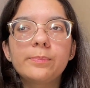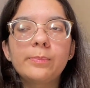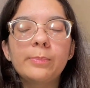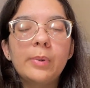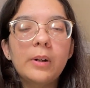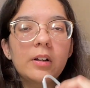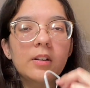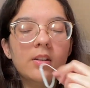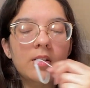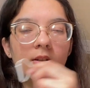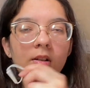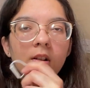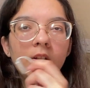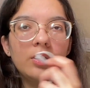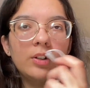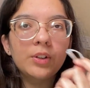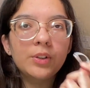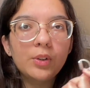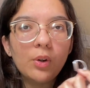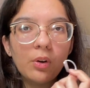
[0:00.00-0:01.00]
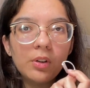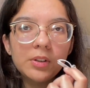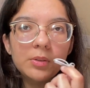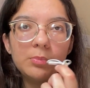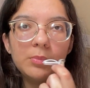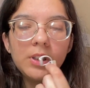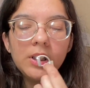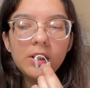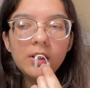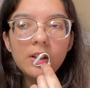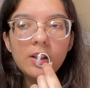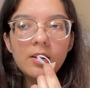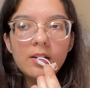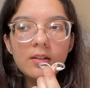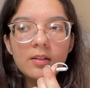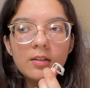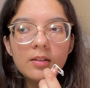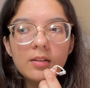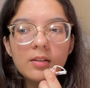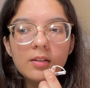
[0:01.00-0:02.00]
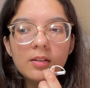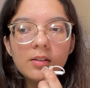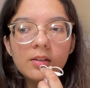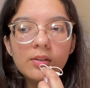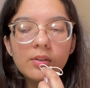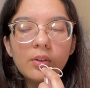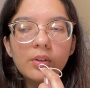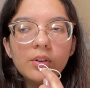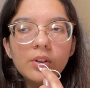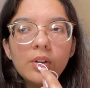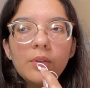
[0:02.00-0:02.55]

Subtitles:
personal autonomy is sort